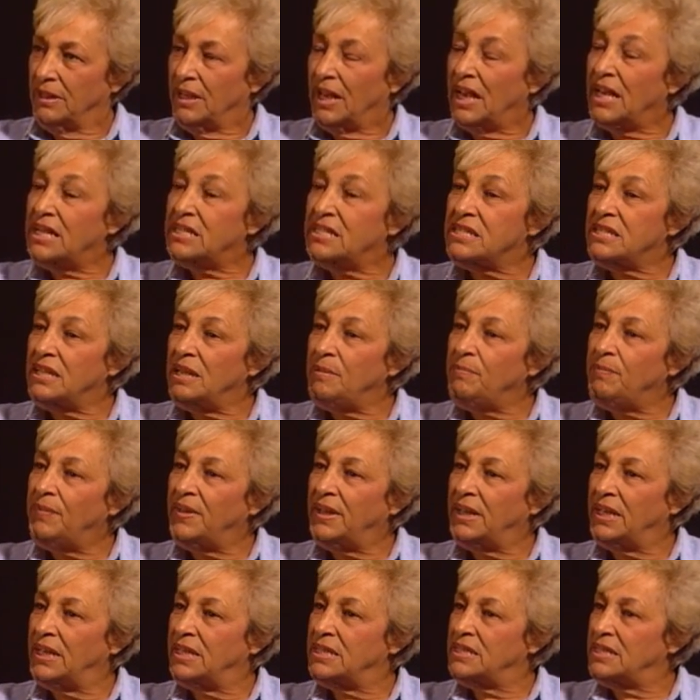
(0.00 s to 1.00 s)
It seemed
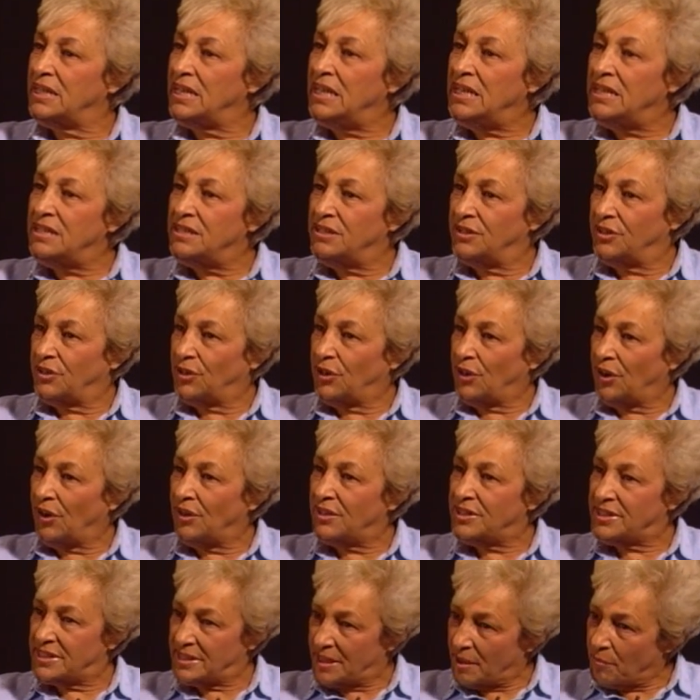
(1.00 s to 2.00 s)
that it's easier to
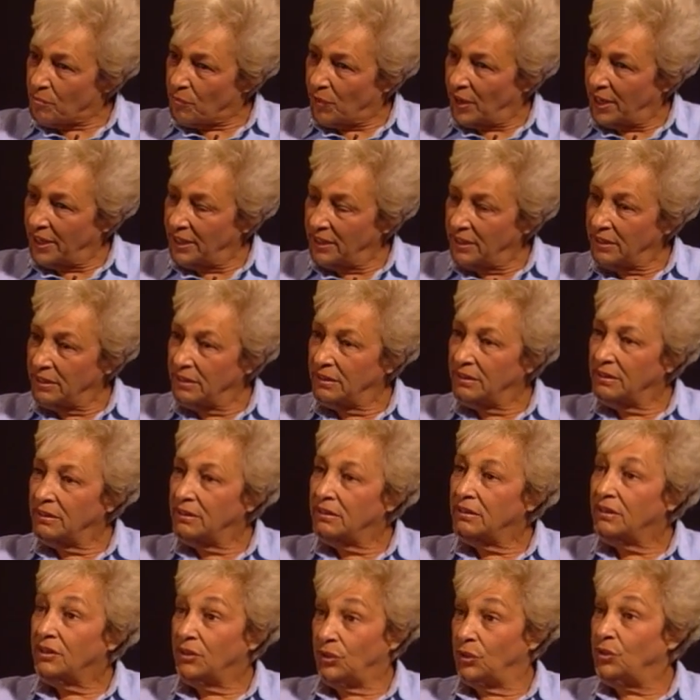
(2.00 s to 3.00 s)
hurt someone
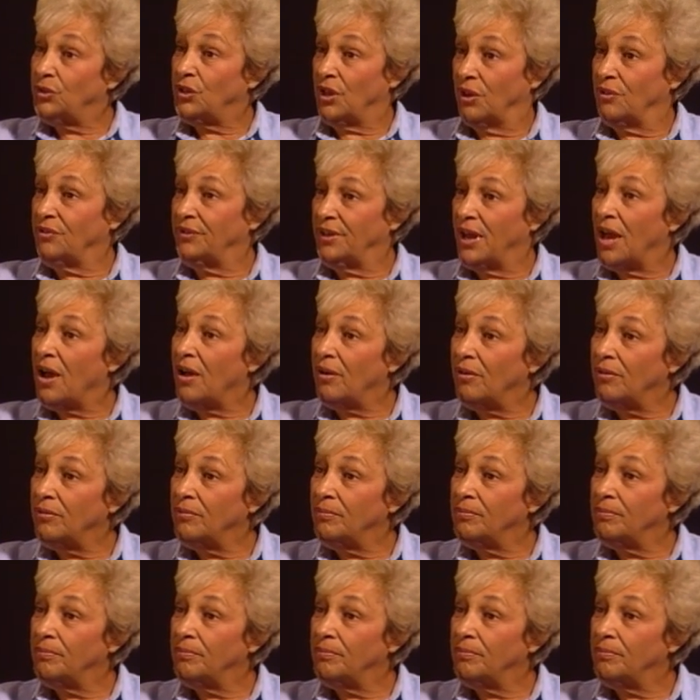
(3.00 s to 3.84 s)
you don't know.